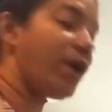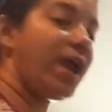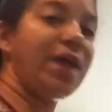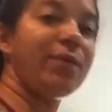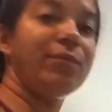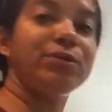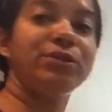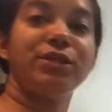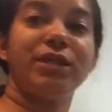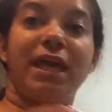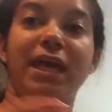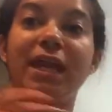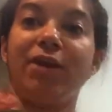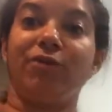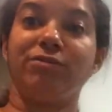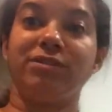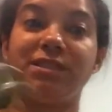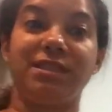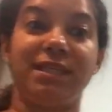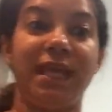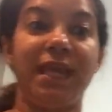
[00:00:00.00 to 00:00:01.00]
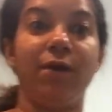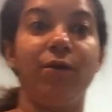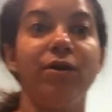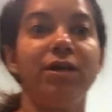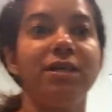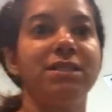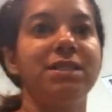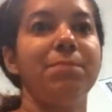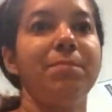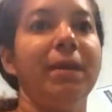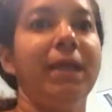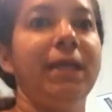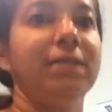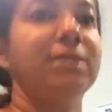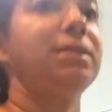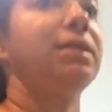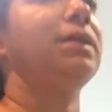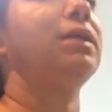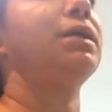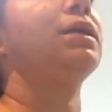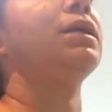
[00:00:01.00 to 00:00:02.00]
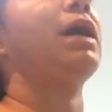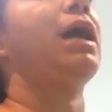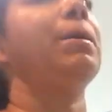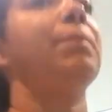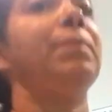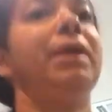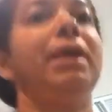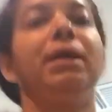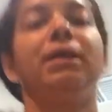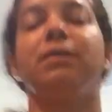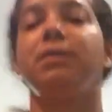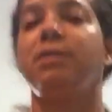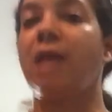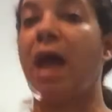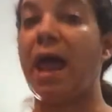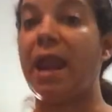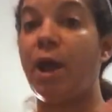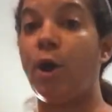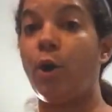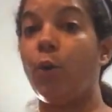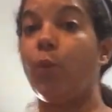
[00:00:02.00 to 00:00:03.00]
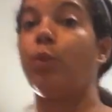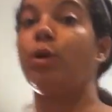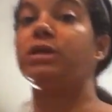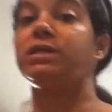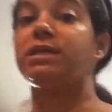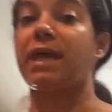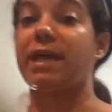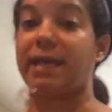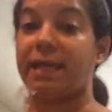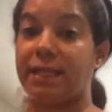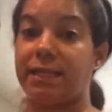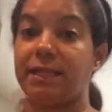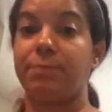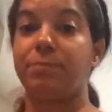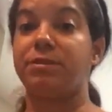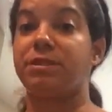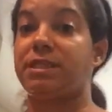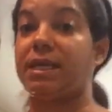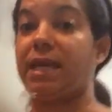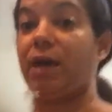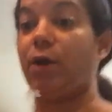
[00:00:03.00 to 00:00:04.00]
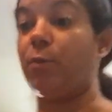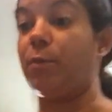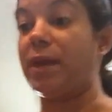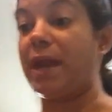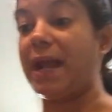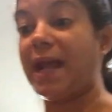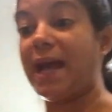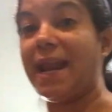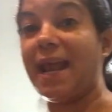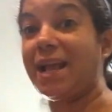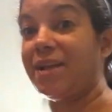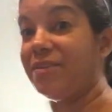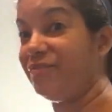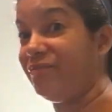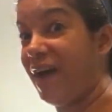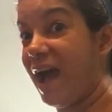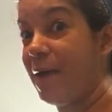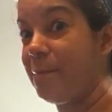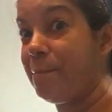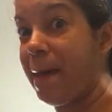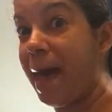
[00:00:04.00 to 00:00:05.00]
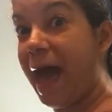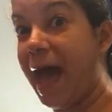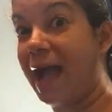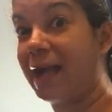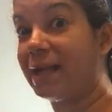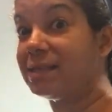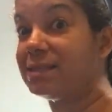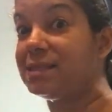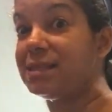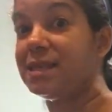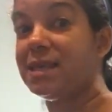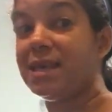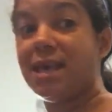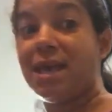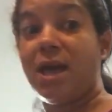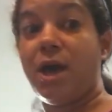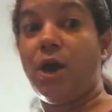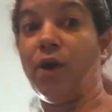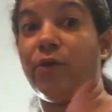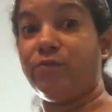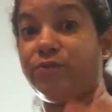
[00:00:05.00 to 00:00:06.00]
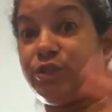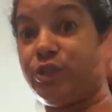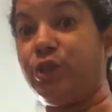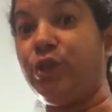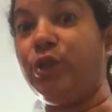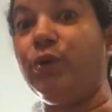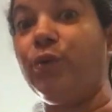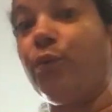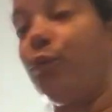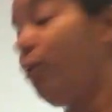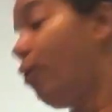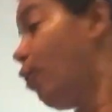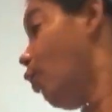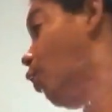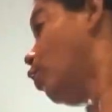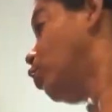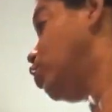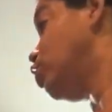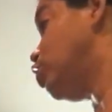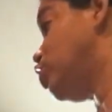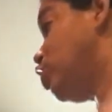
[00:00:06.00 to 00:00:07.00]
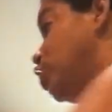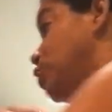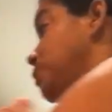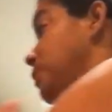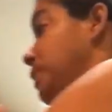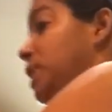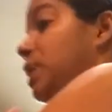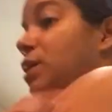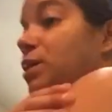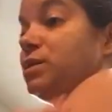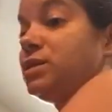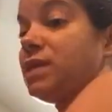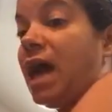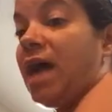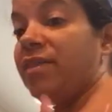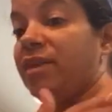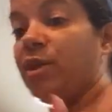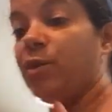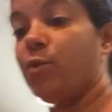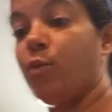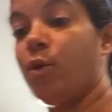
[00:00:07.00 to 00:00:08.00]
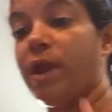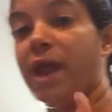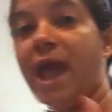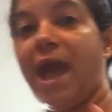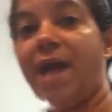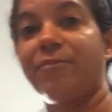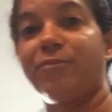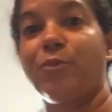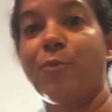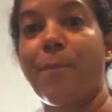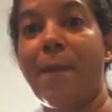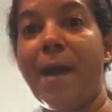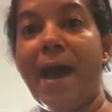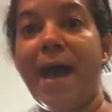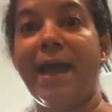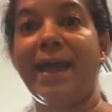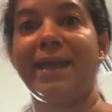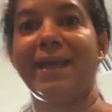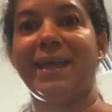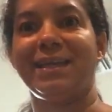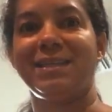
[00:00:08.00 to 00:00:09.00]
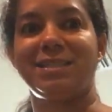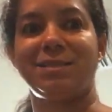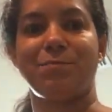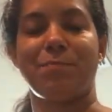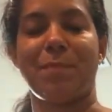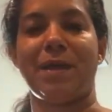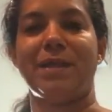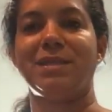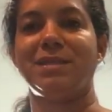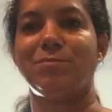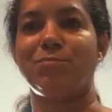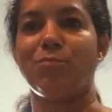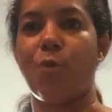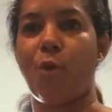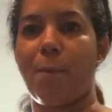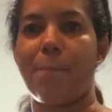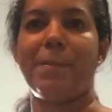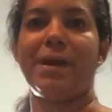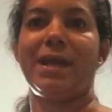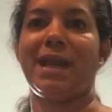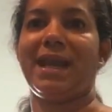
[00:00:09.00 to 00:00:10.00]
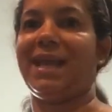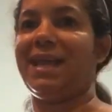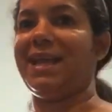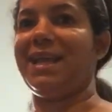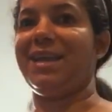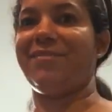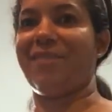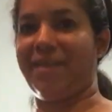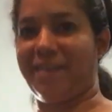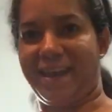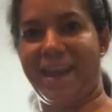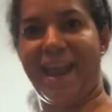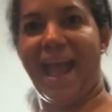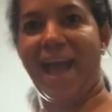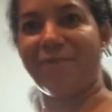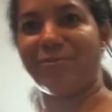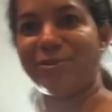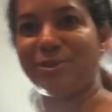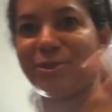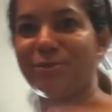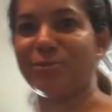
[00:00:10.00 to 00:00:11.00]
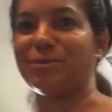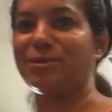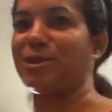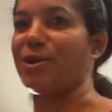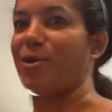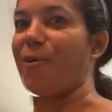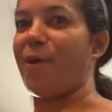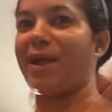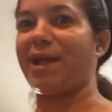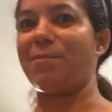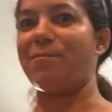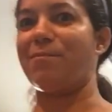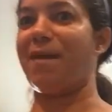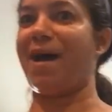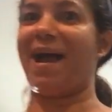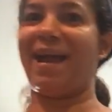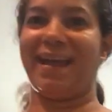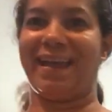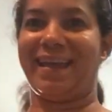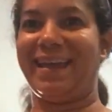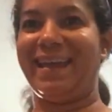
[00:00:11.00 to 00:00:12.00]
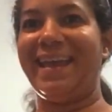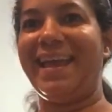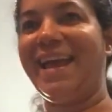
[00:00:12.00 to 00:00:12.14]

able to get it on sale, it's amazing. I mean, not always I get them on sale, but I got like 5 packs of 2 just because I didn't want to have to buy and spend more money if I didn't have to. So I can buy